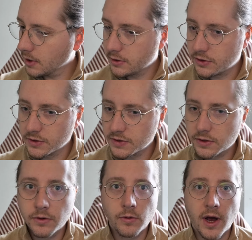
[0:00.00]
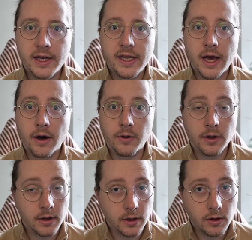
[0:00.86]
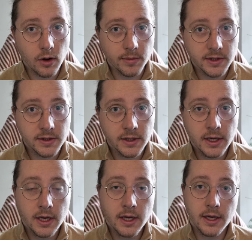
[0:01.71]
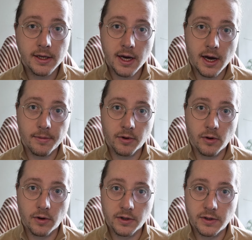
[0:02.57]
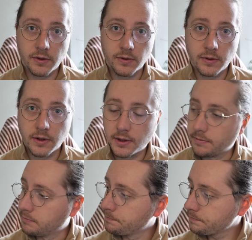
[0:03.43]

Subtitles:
just write down a comment and I'm going to